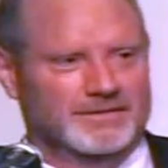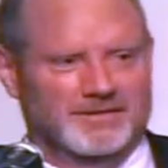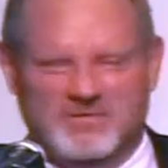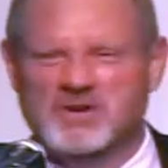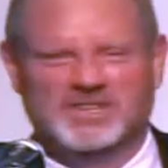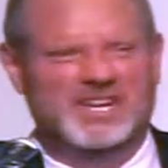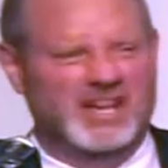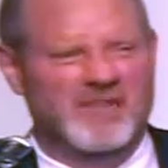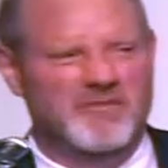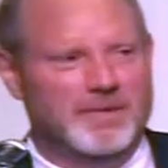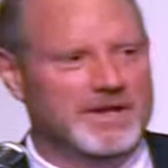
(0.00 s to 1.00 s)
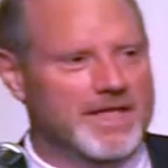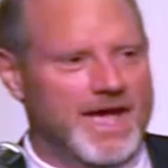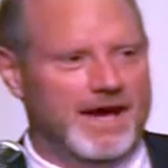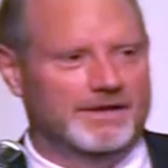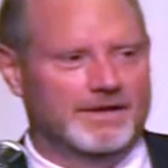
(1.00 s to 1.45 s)
We're going to tell everybody
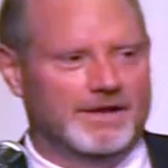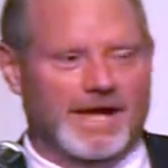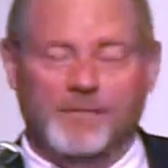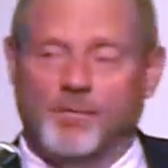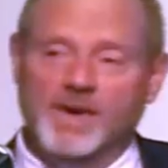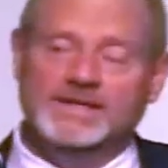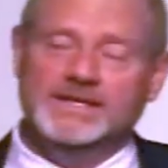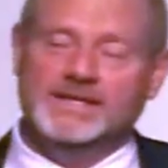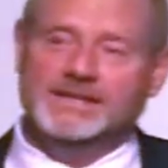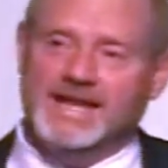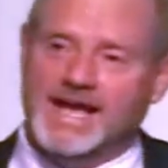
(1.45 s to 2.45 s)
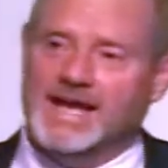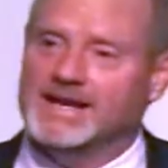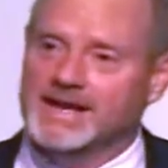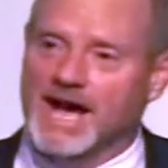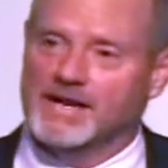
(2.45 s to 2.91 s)
that. And what did
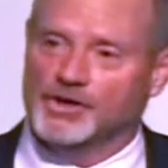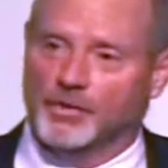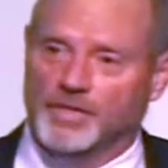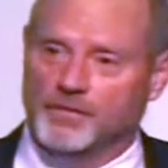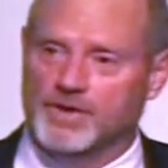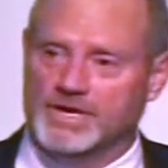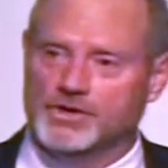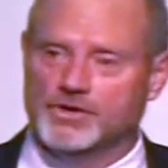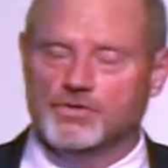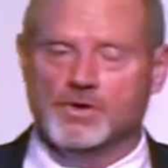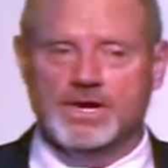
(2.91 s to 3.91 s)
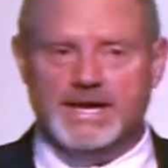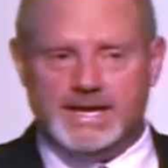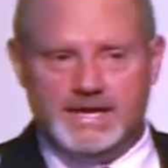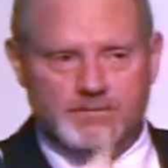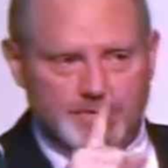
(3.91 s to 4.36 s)
they not know that we knew?
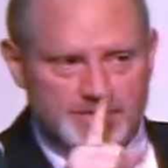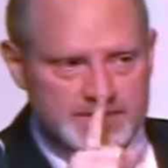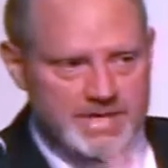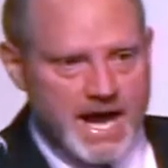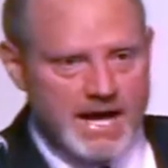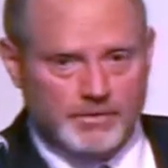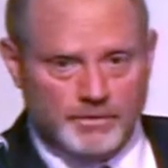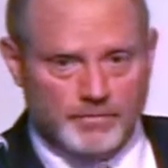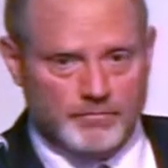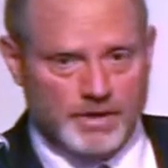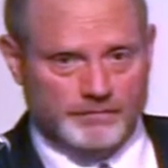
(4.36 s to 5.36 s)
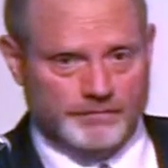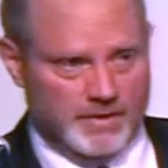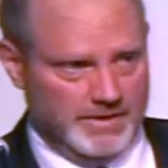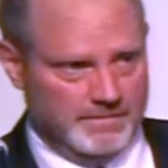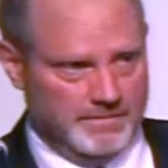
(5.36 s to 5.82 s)
He was not going to run
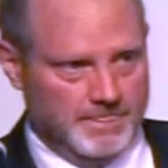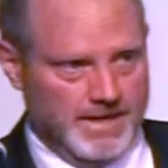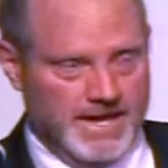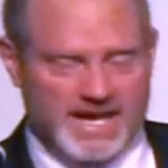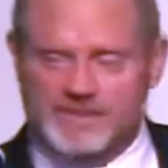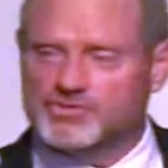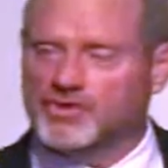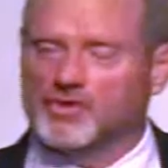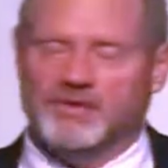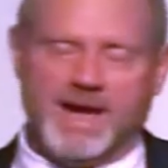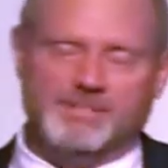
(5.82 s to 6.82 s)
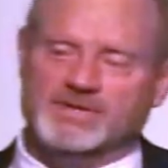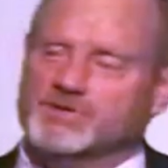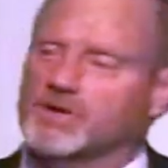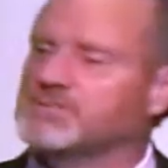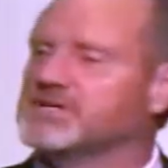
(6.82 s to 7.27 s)
from it. He was going to wrap his
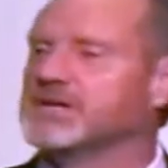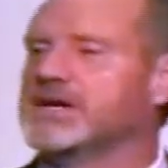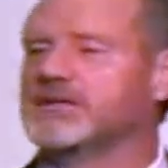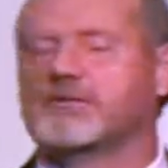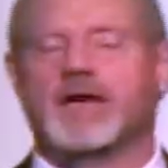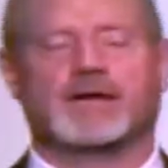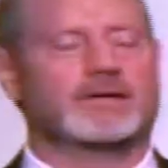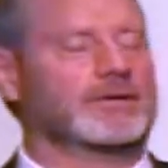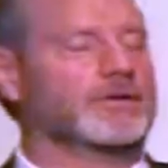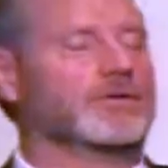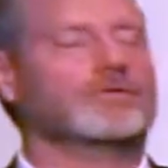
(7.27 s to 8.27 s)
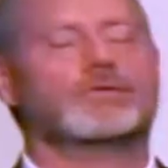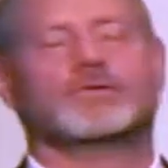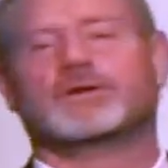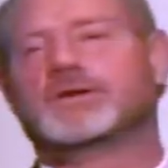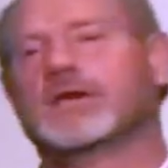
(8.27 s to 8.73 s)
arms and leg around it and go,
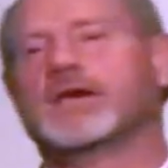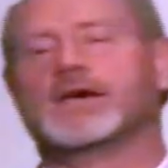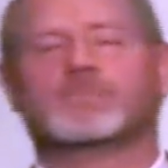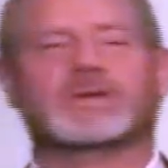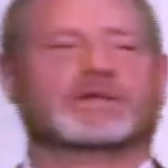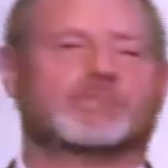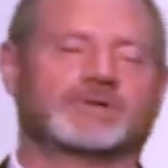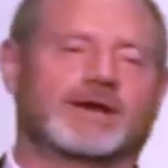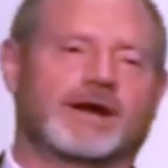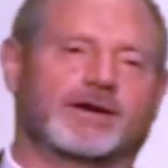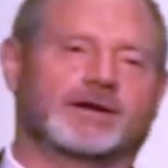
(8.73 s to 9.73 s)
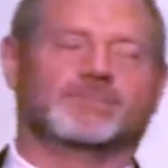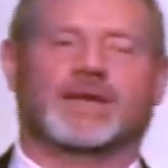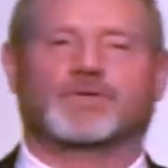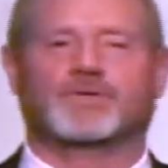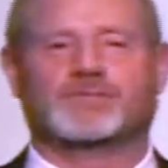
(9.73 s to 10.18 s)
oh, yeah, me libertarian,
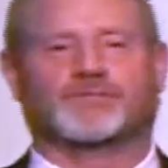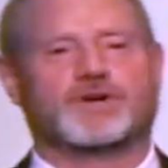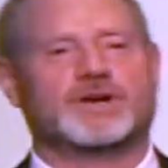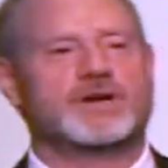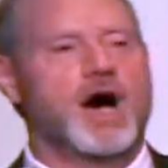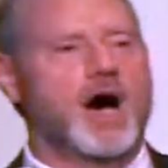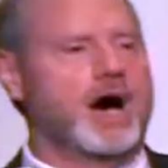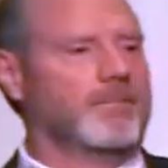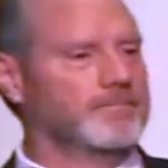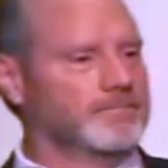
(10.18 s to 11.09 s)
man, we'd freedom.